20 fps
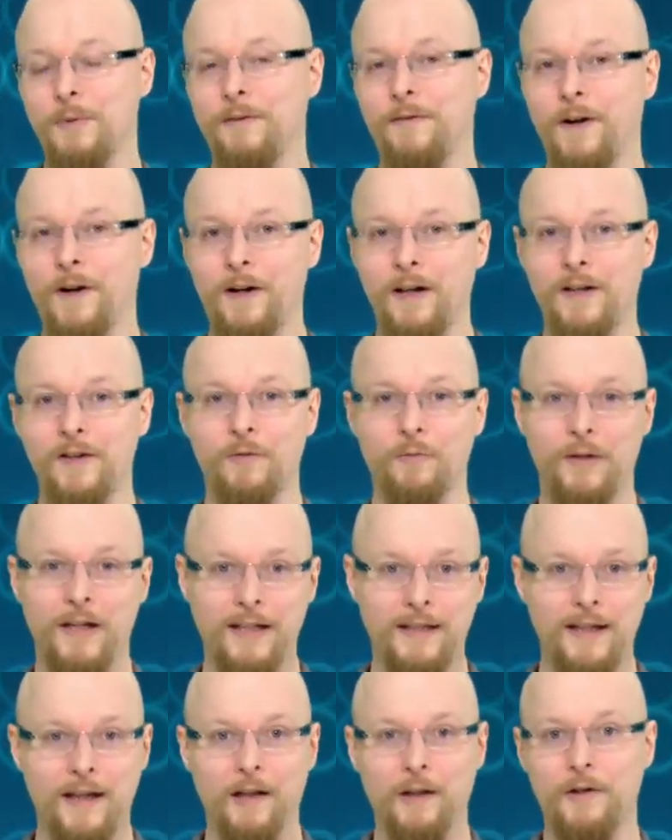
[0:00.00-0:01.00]
with various
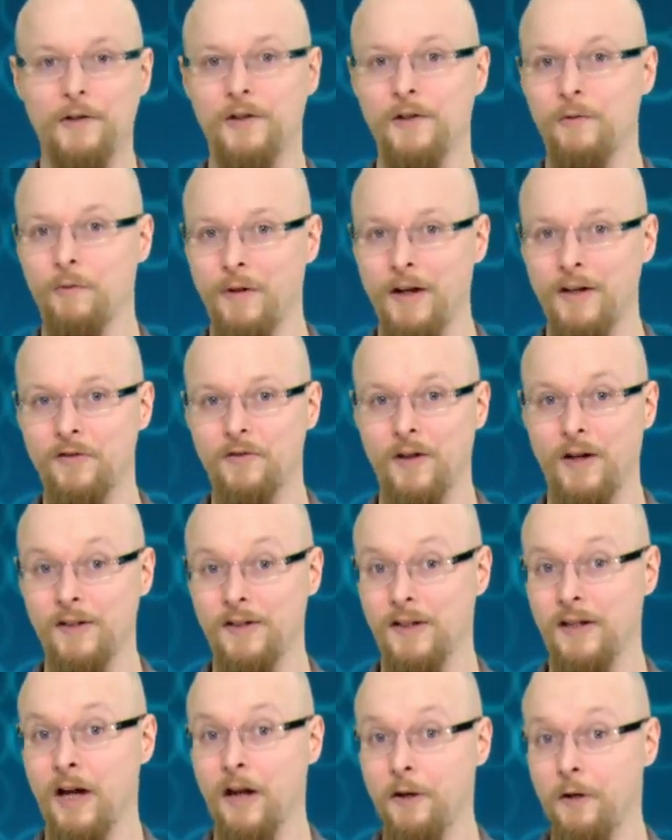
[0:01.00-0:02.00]
retailers and
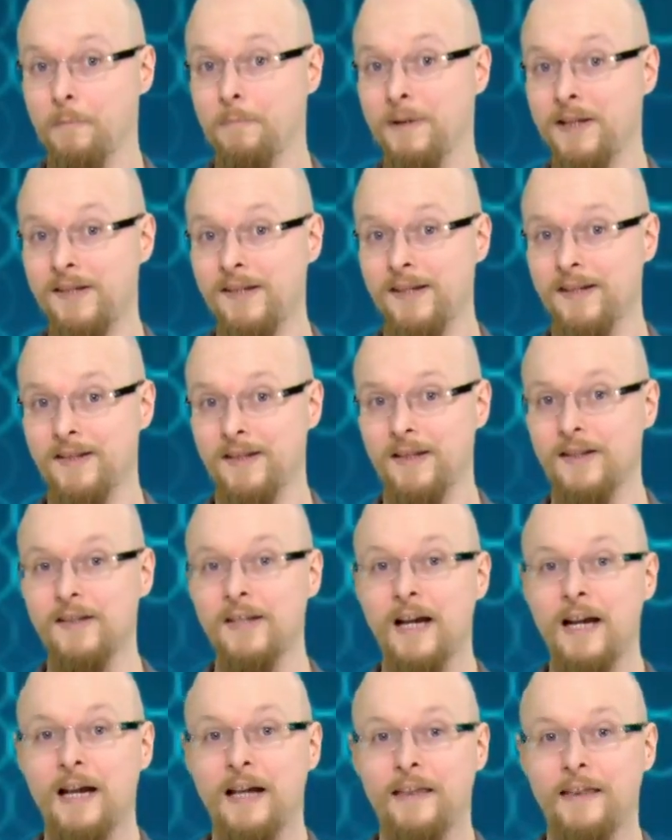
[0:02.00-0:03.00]
restaurants and other businesses